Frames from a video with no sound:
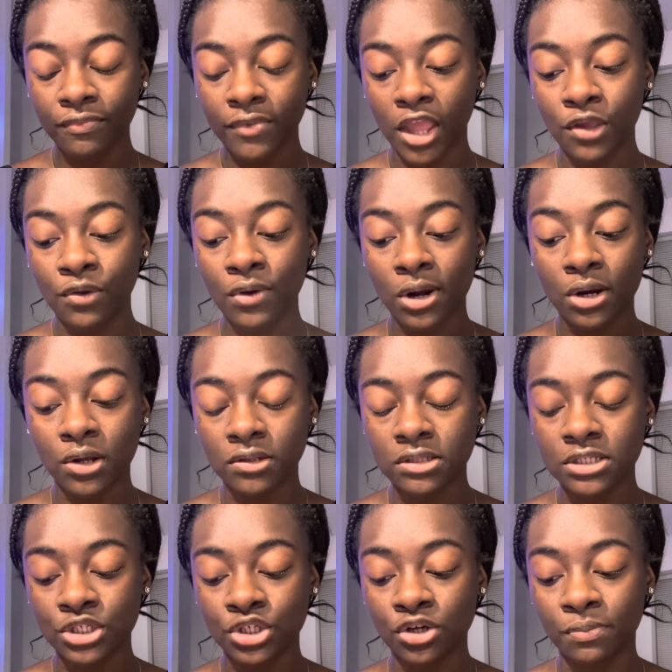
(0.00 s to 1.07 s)
And you're going to know
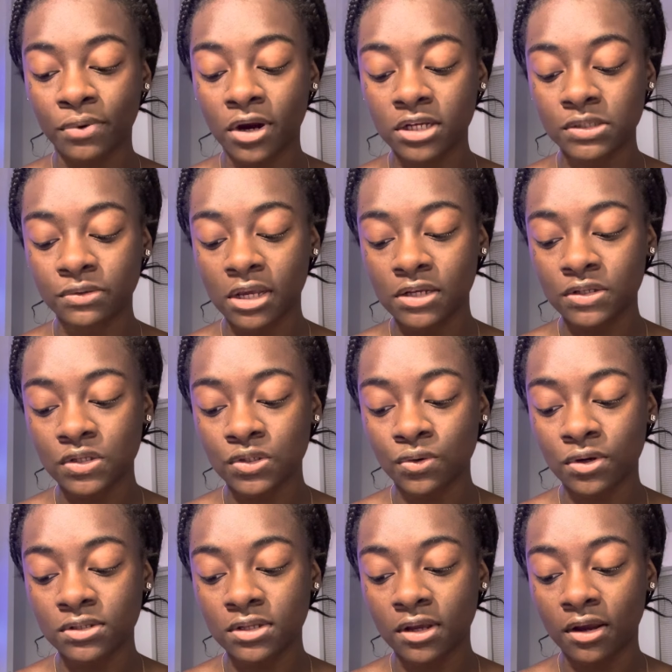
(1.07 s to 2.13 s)
this is your person the Ace of
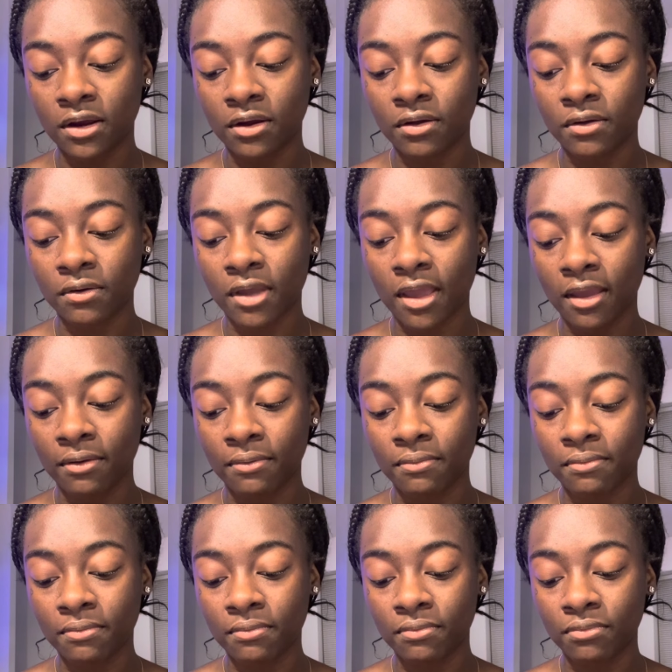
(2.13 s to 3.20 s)
Swords here. Okay?
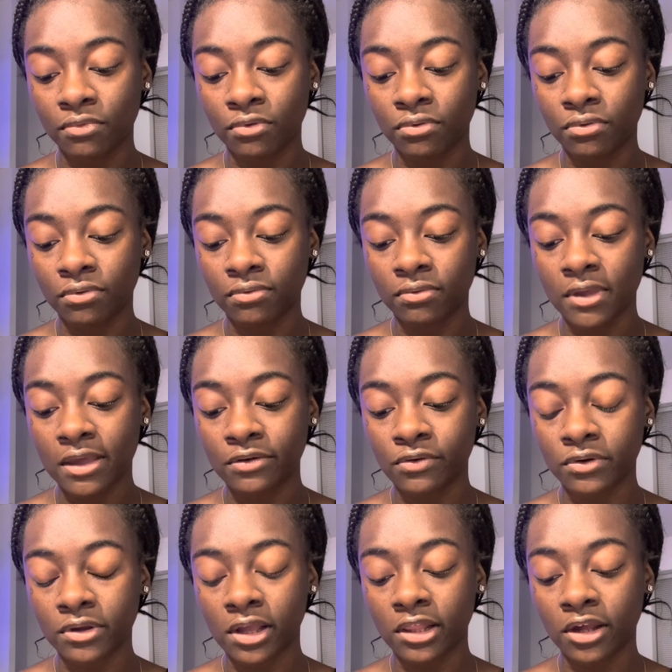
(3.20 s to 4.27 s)
Yeah, you're
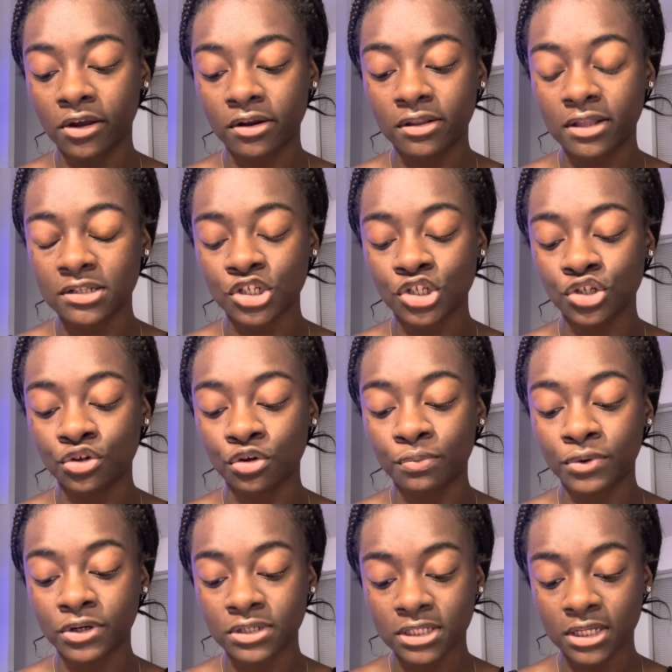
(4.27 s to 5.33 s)
going to get clarity that this is your new
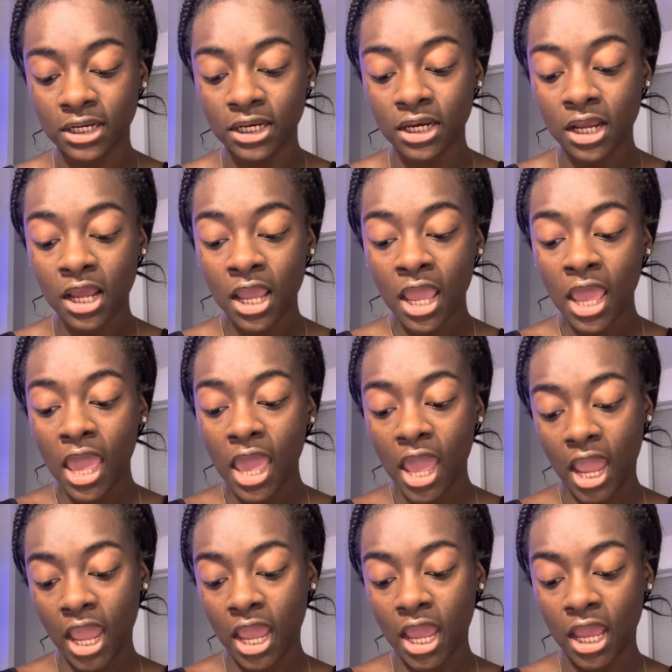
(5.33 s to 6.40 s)
person.
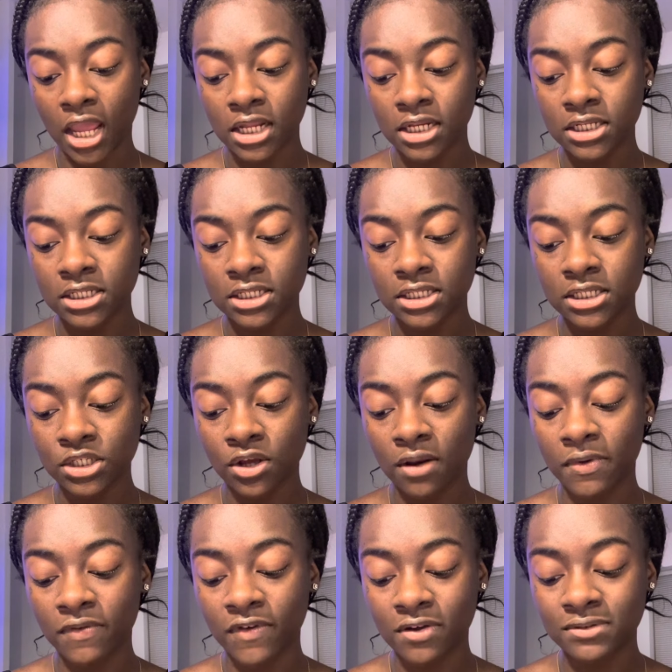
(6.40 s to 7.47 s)
And it's going to
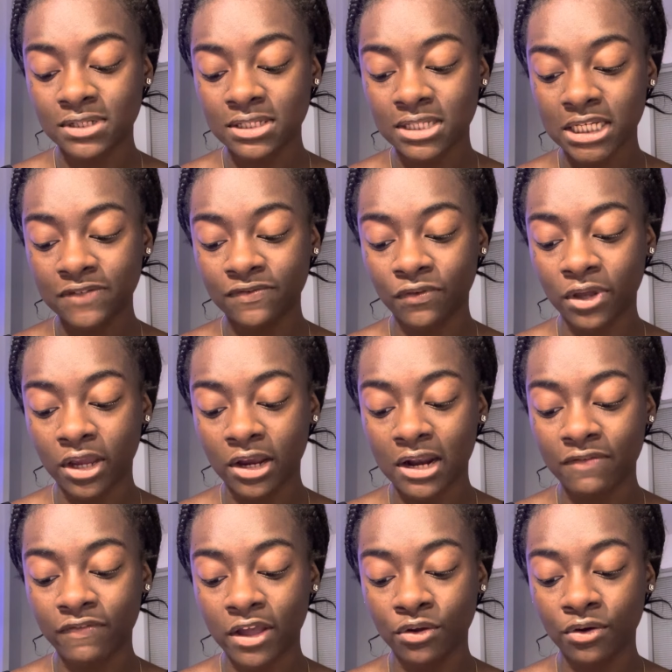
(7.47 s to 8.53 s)
be very successful here. And I
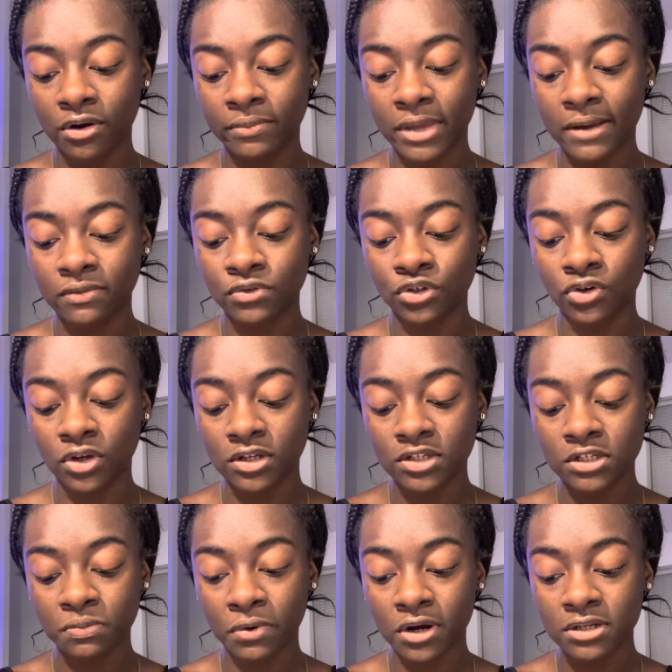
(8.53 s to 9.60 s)
feel like you're going to be able to trust
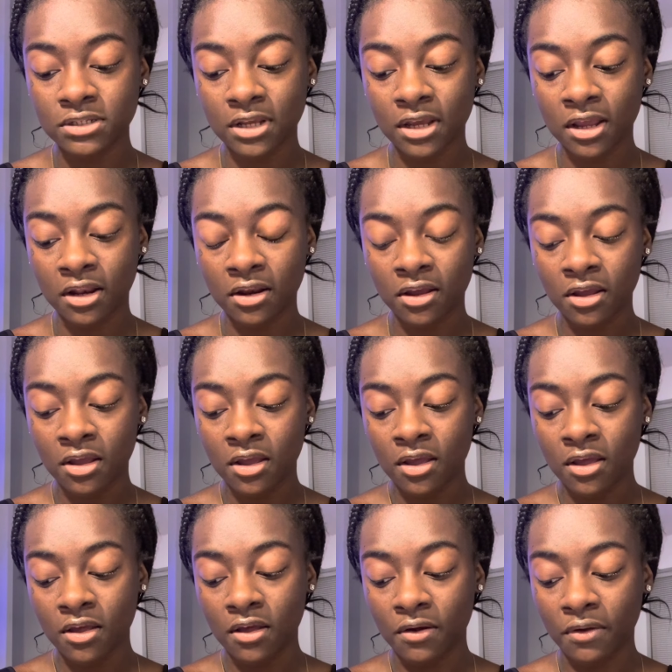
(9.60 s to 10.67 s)
this person.
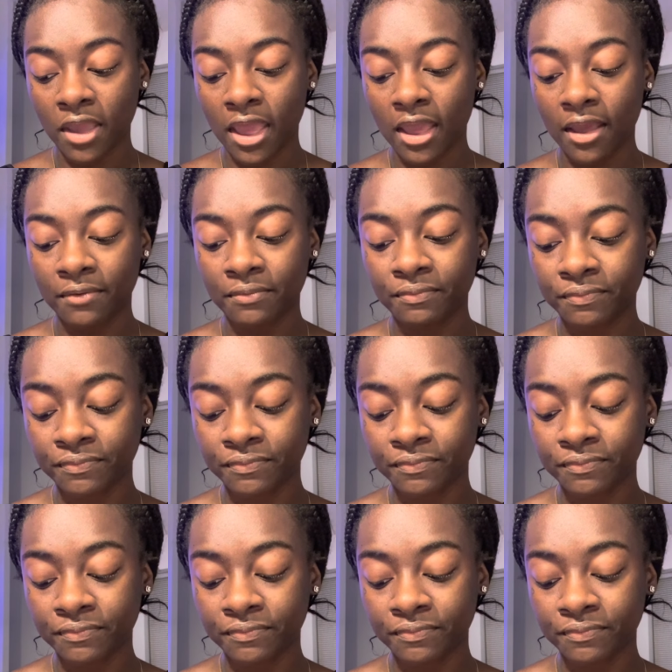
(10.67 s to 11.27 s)
Okay?